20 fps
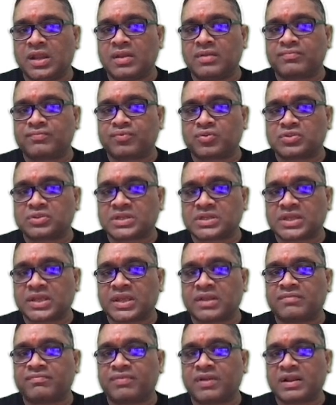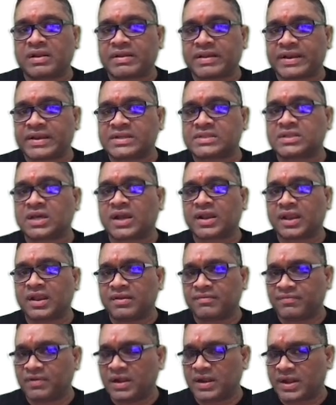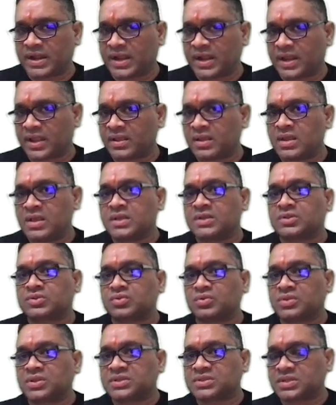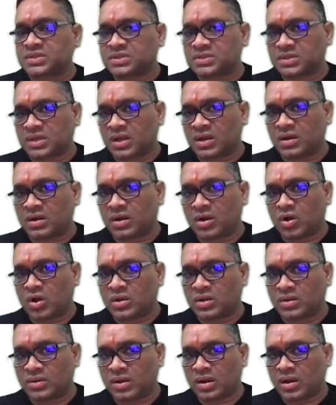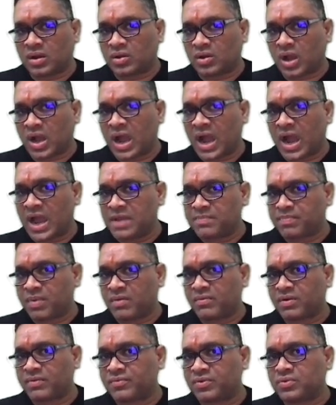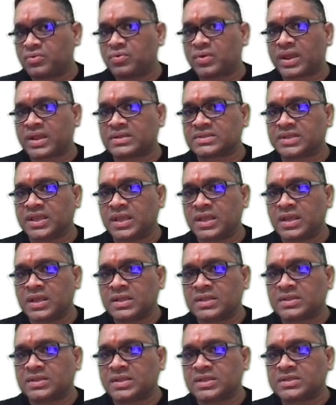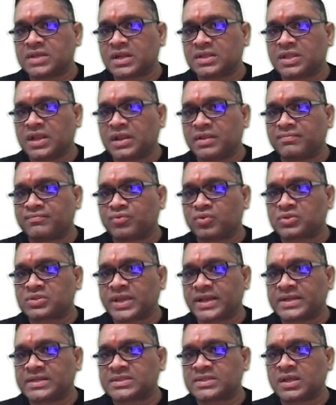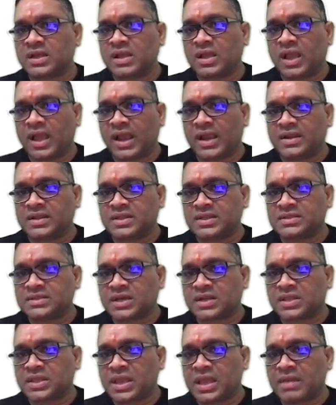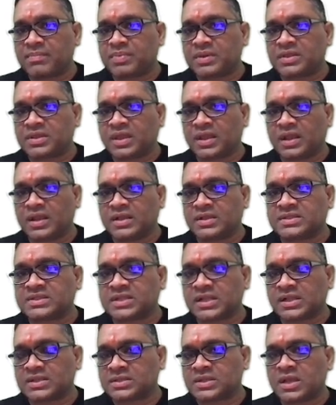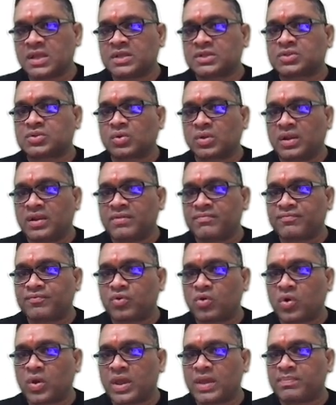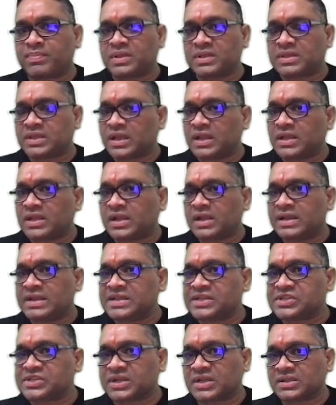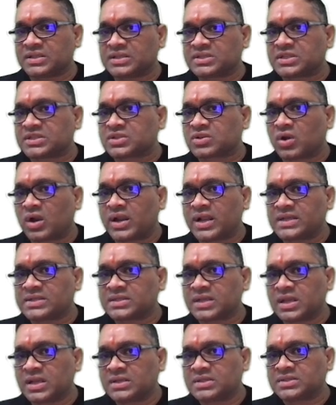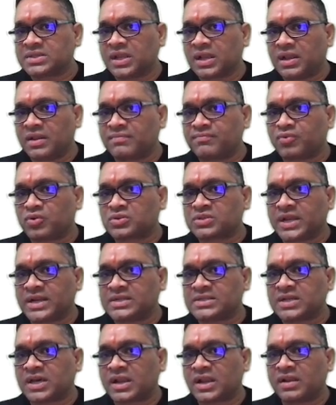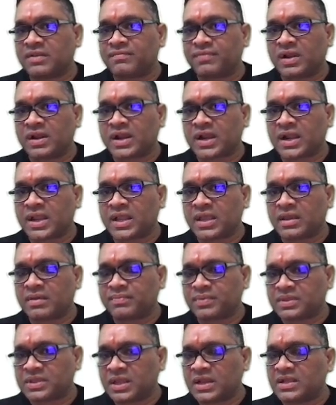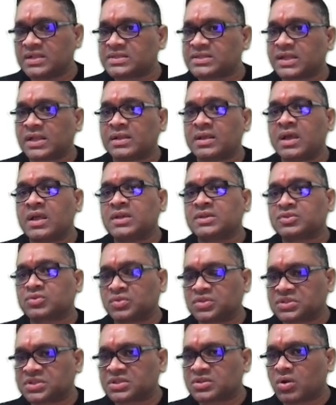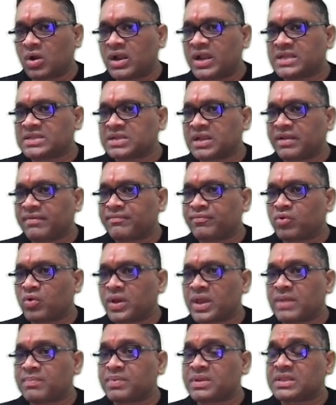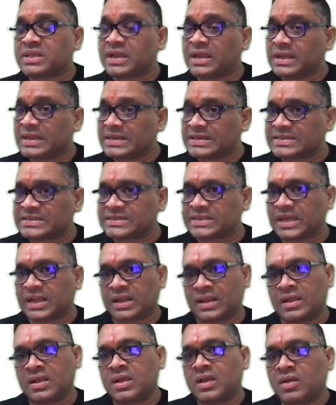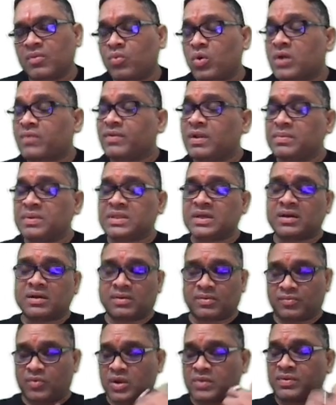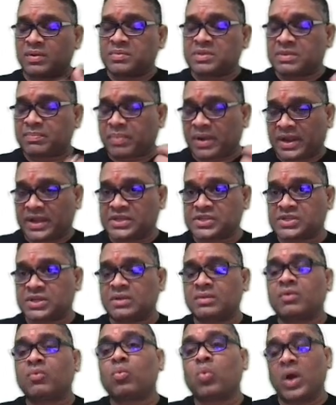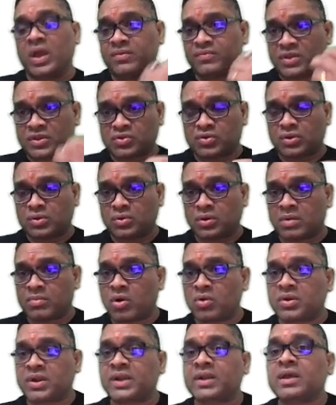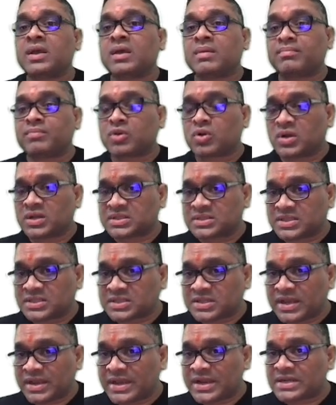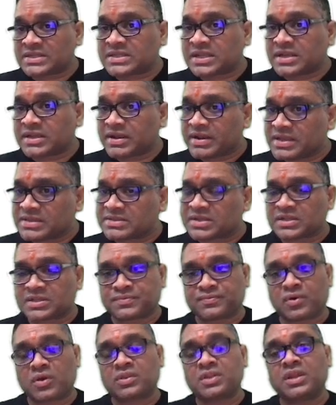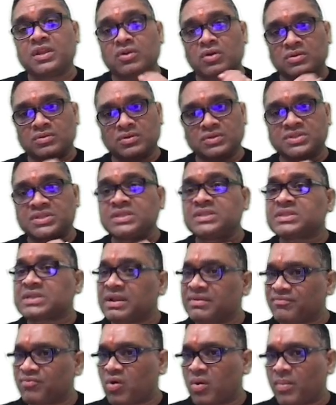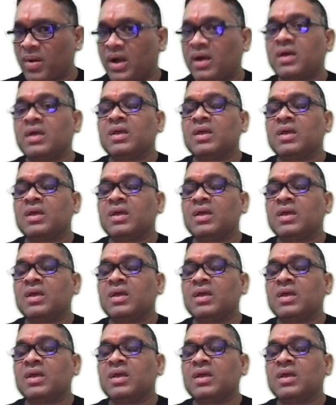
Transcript: lymphocytic infiltrates are infiltrating. So this is on high power view, you can see these are the lymphocytes and these are the epithelial cells. So lymphoepithelial lesion, this is called as, see, lymphocytes are infiltrating epithelial cell. So this is called as lymphoepithelial cell. What will be the prediction? Why we should know about it? Because this creates increased risk for the non-Hodgkin's lymphoma.